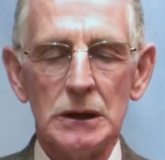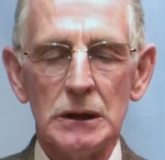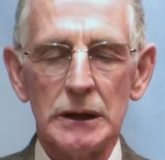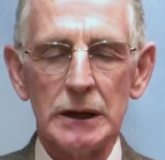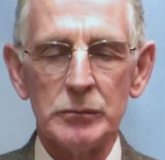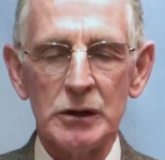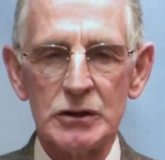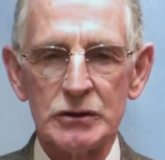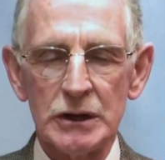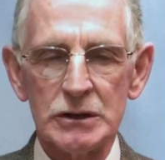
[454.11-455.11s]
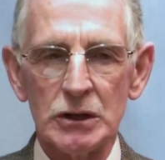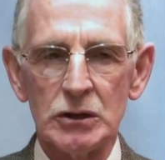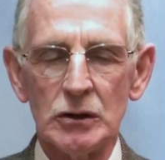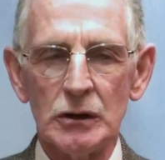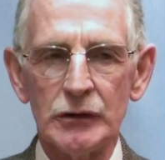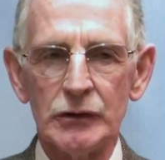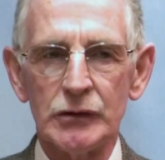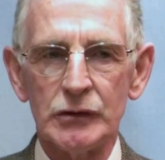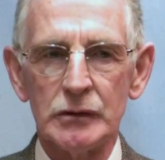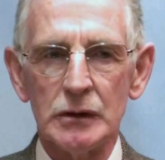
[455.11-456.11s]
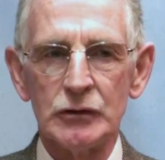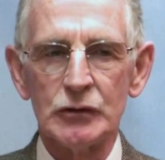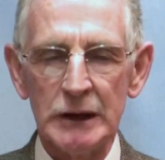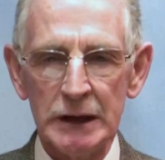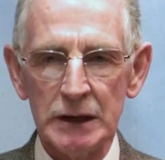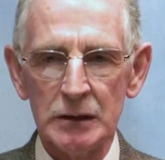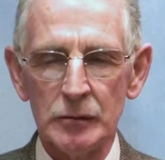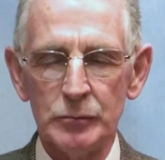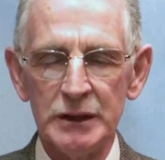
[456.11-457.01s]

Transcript: like administration costs, training,